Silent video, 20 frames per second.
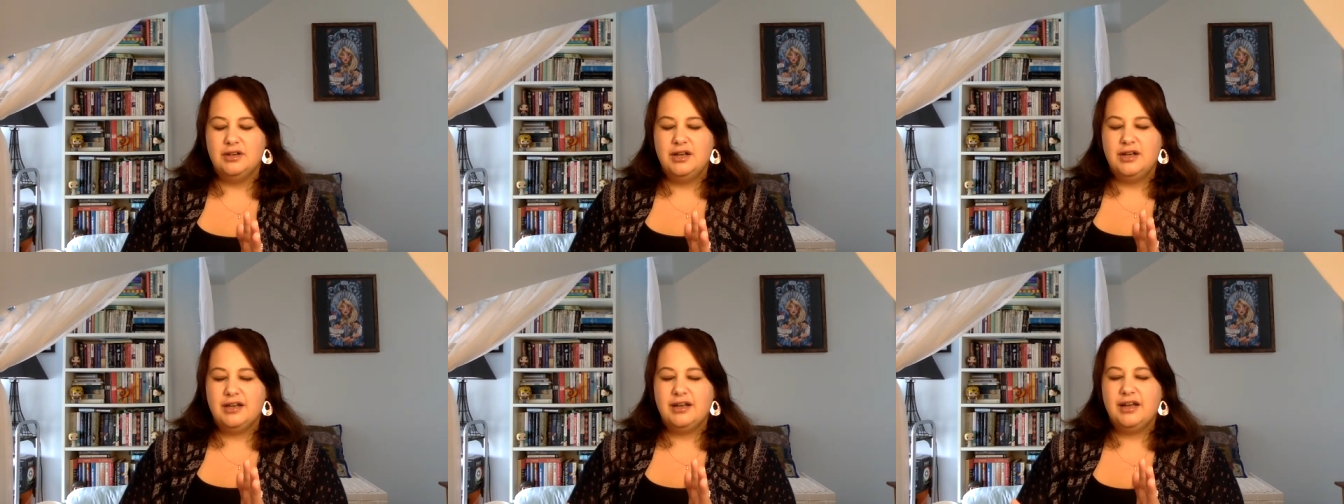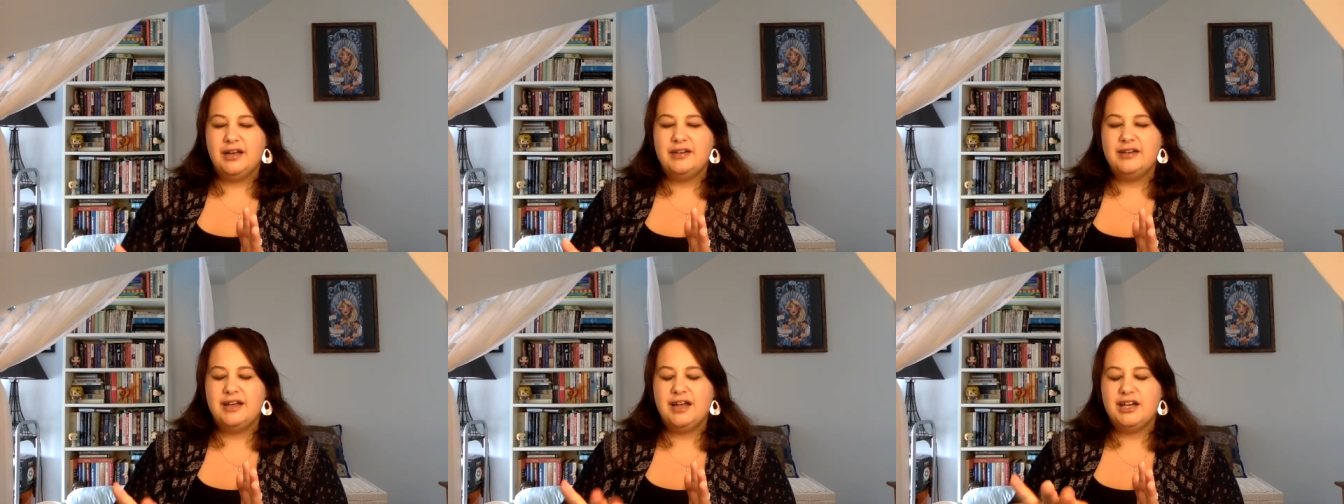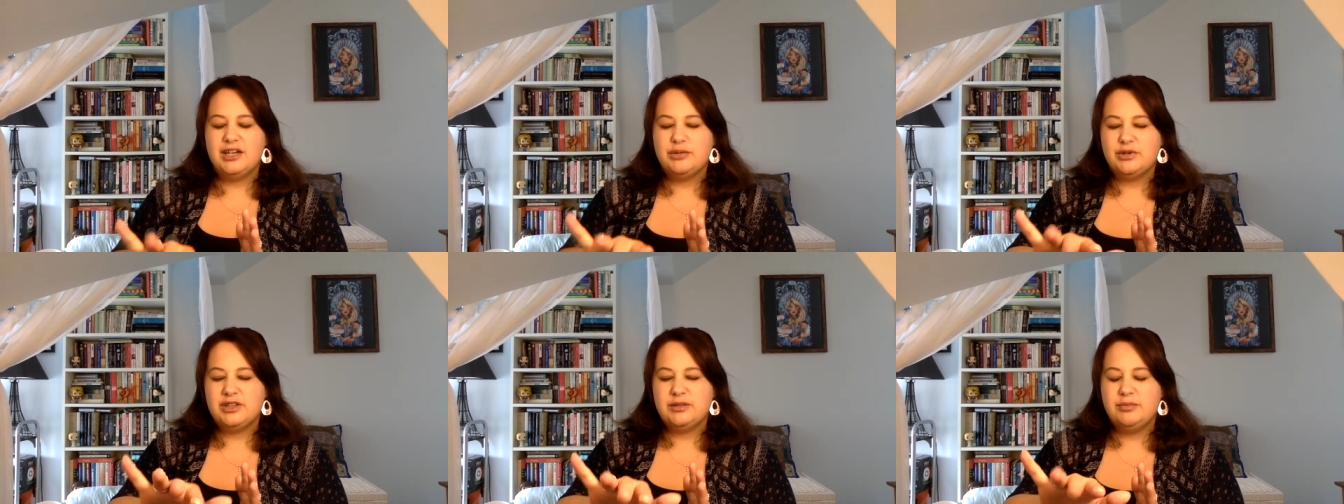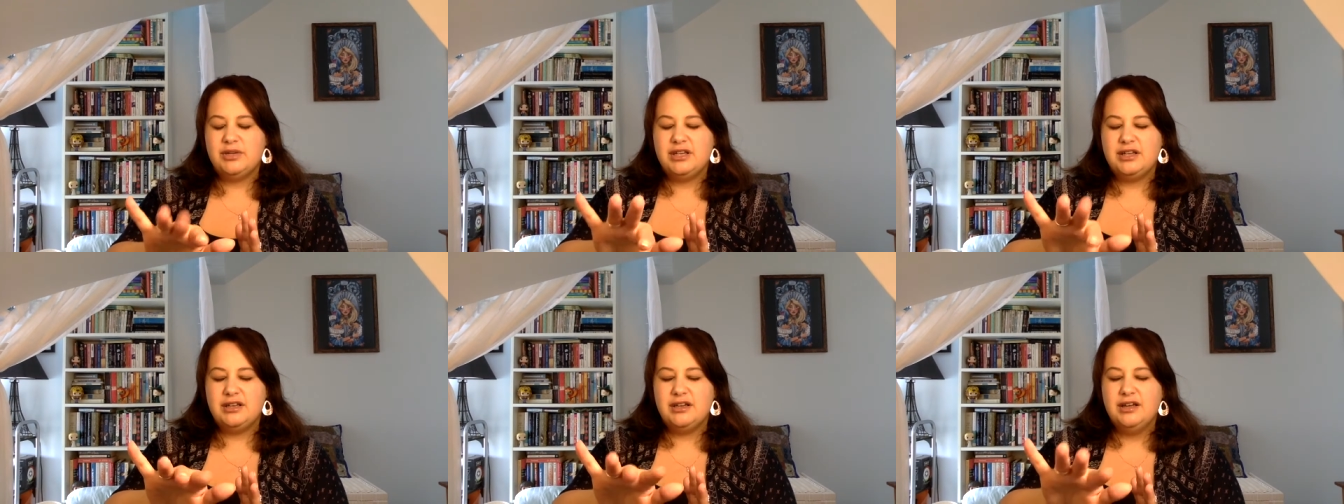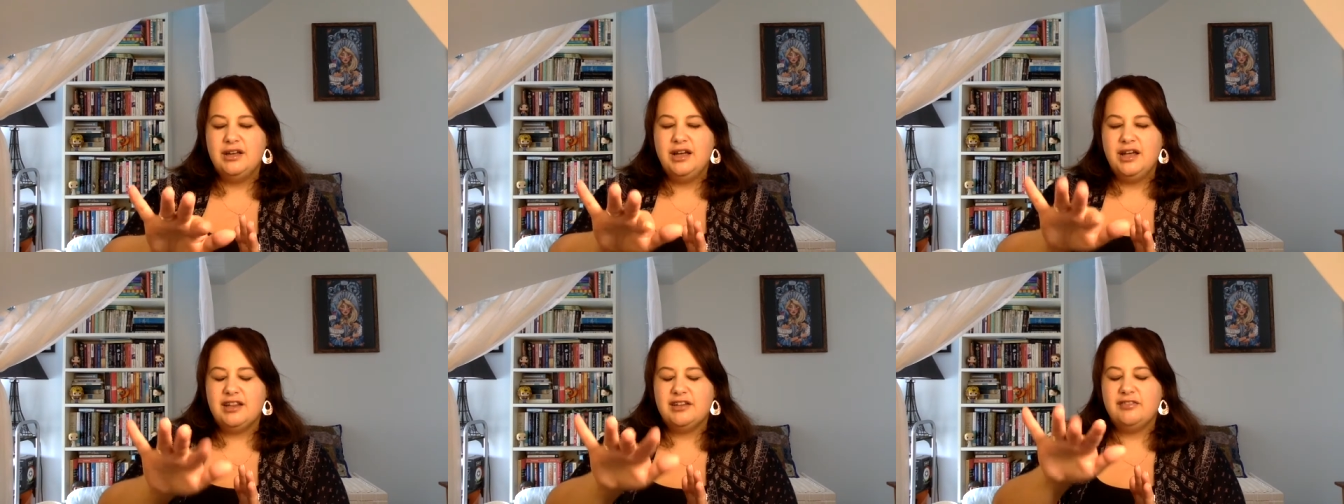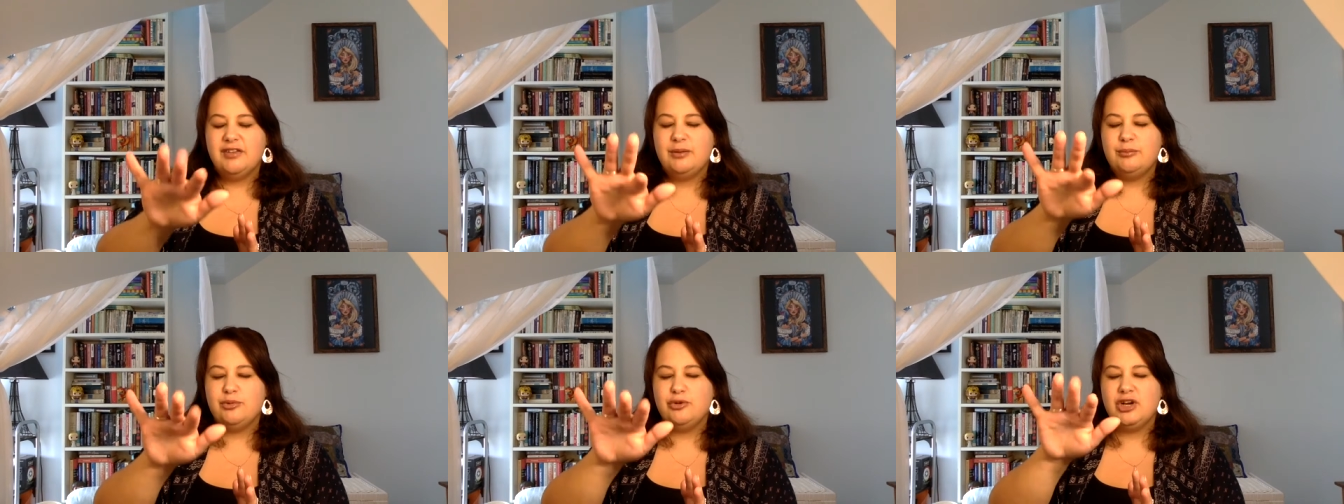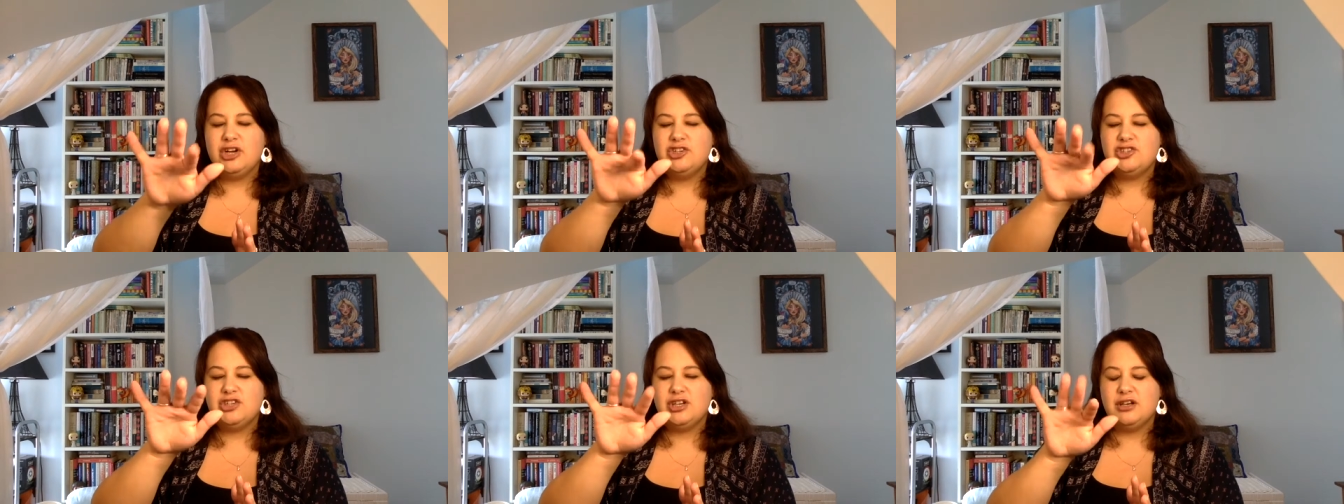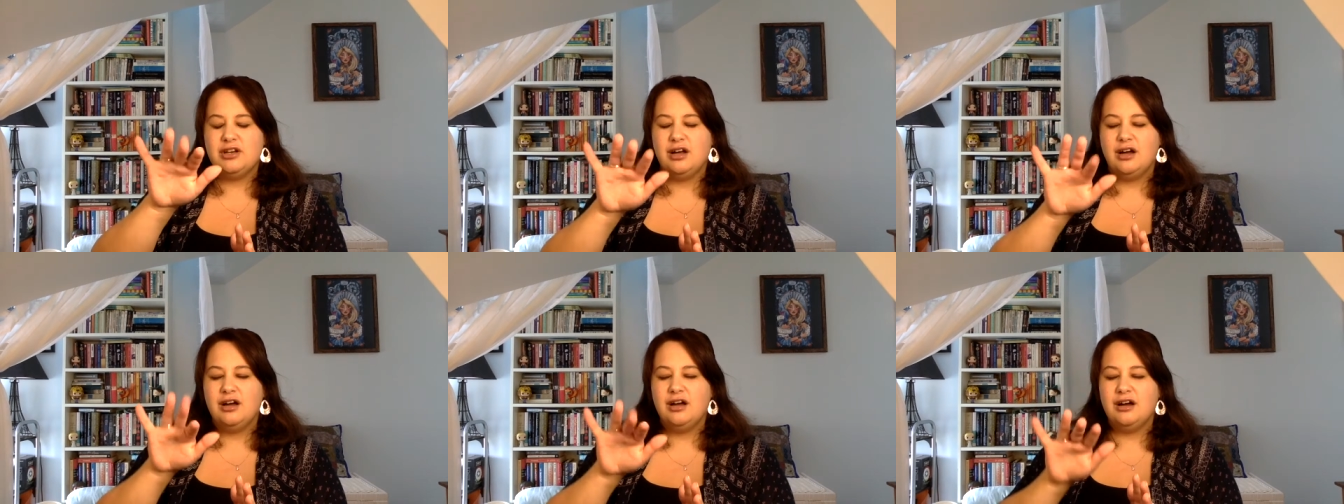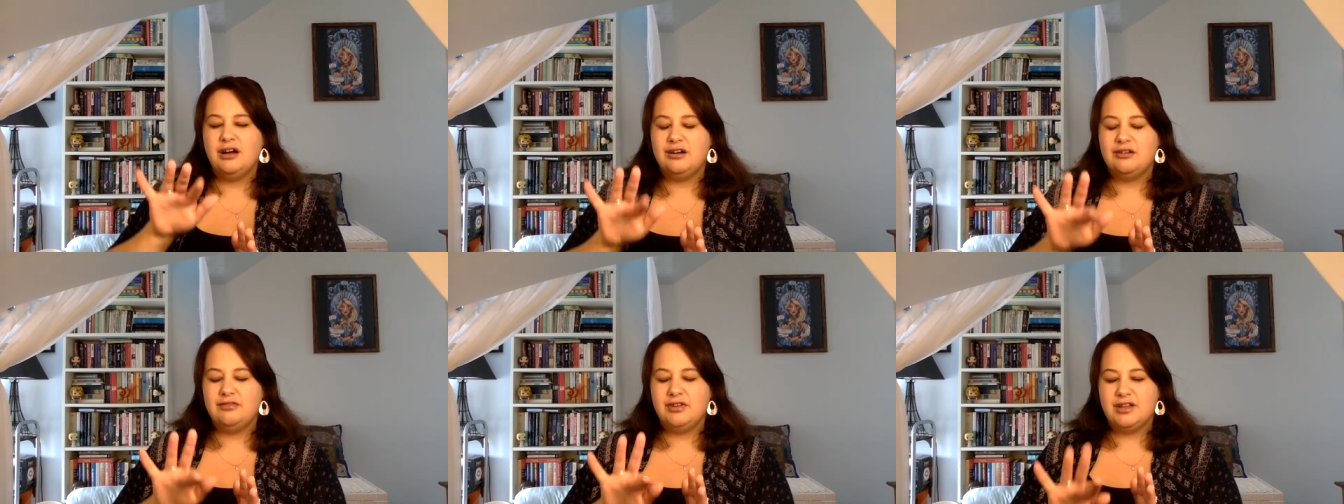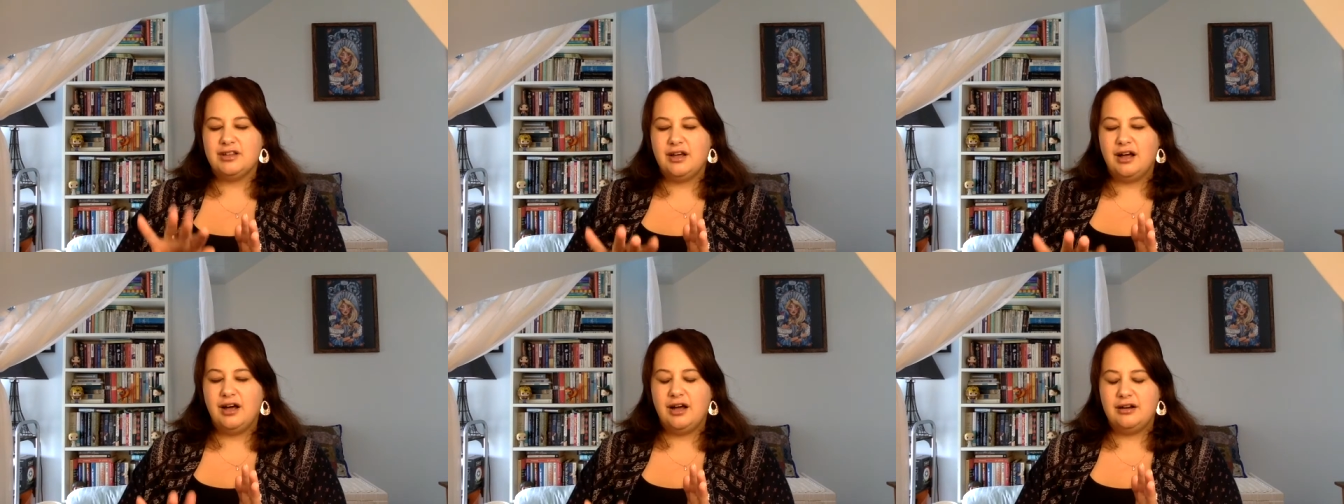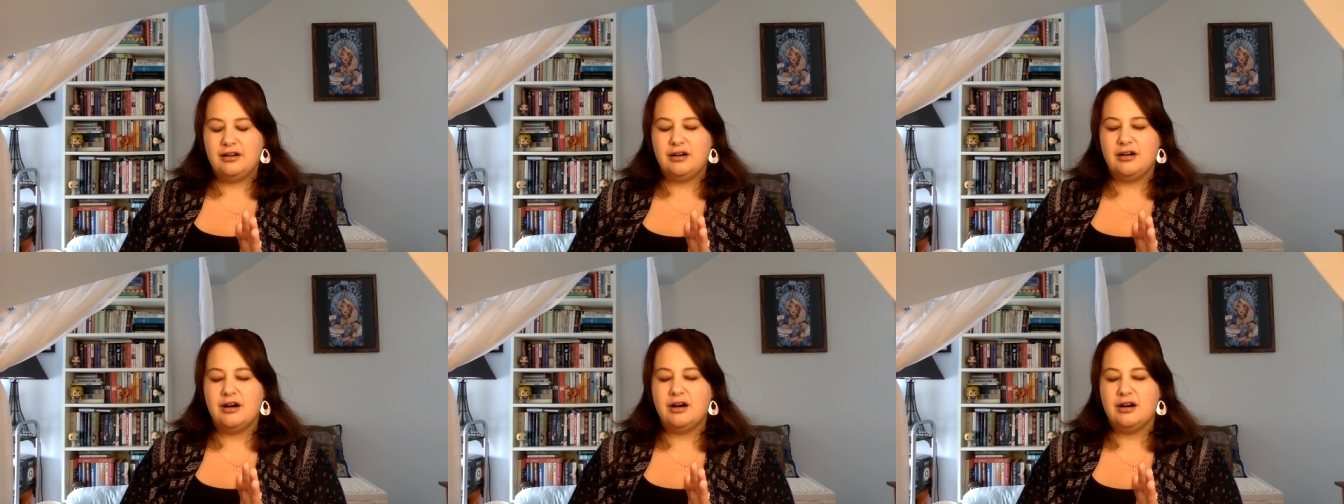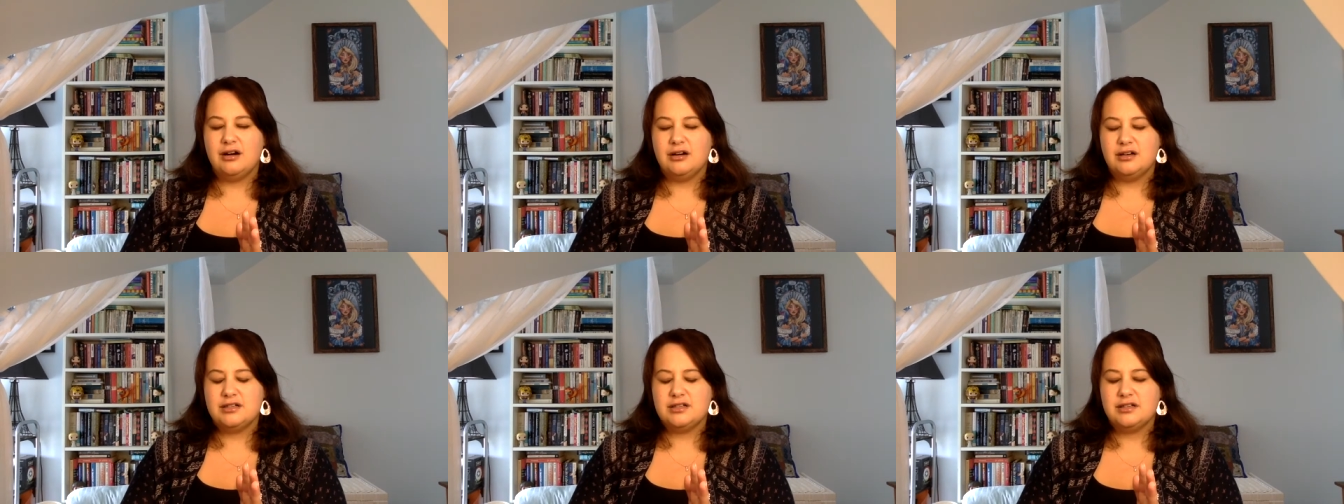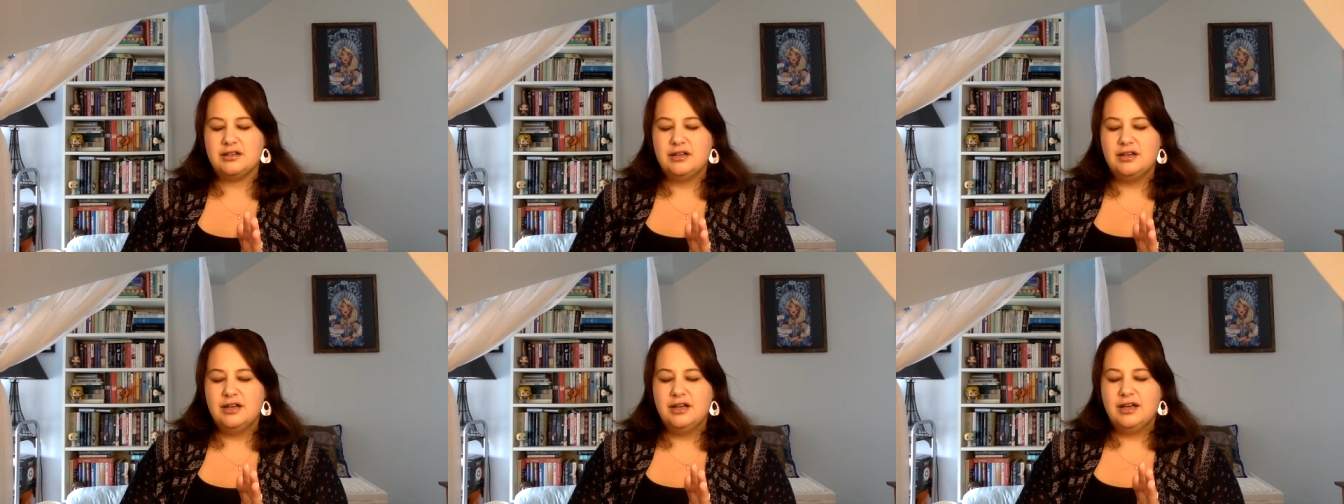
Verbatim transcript: Connect with me in the vibration of the higher heart.